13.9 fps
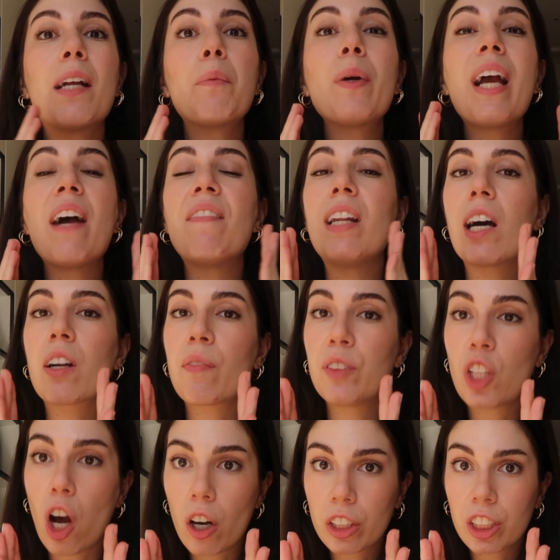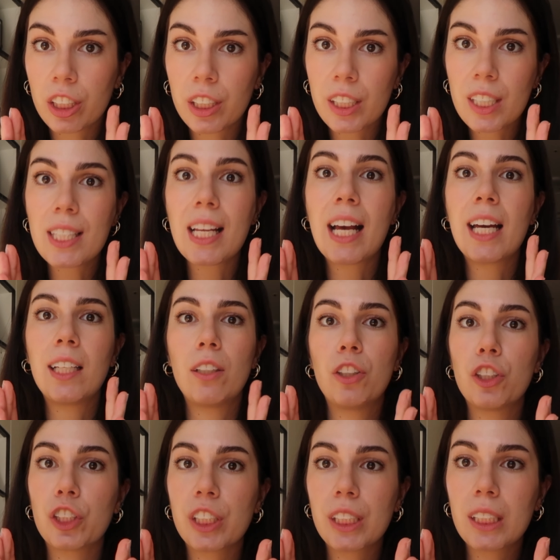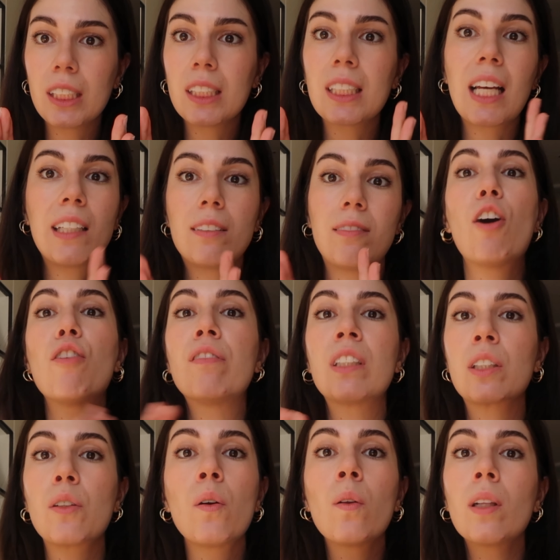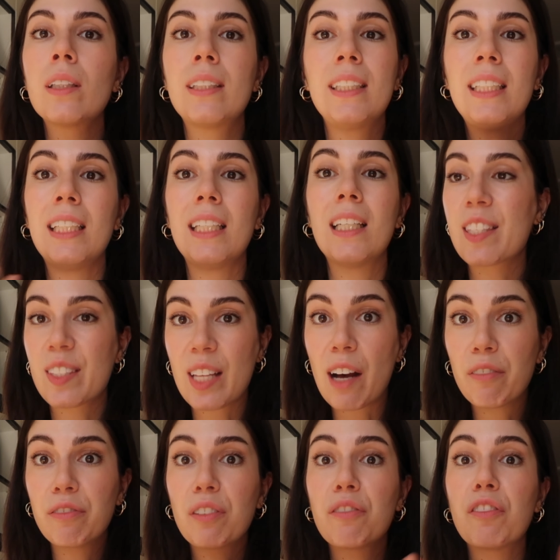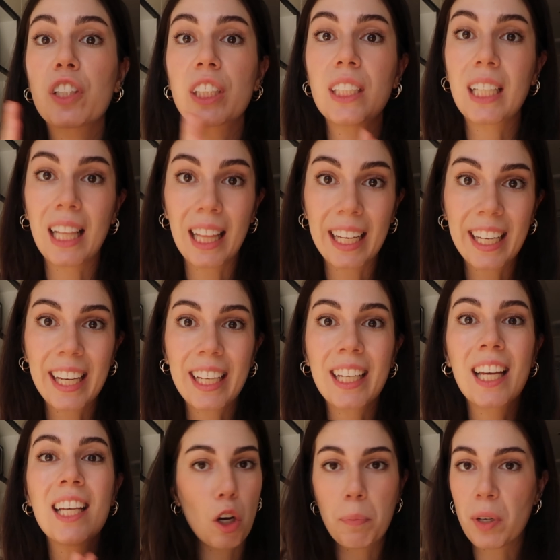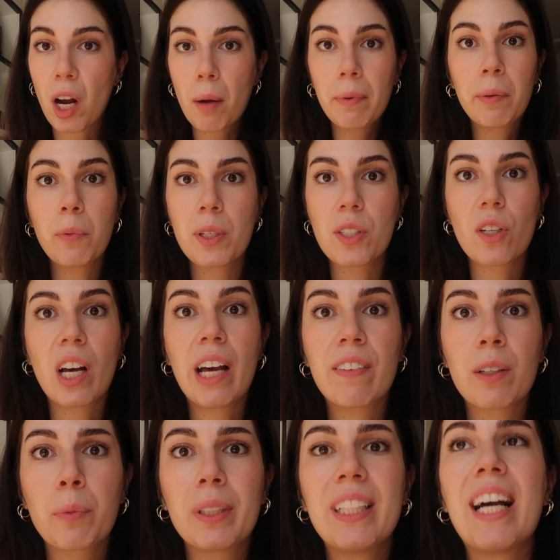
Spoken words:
then we have a lot of doctors and nurses and overall the staff for the clinic. No problem whatsoever with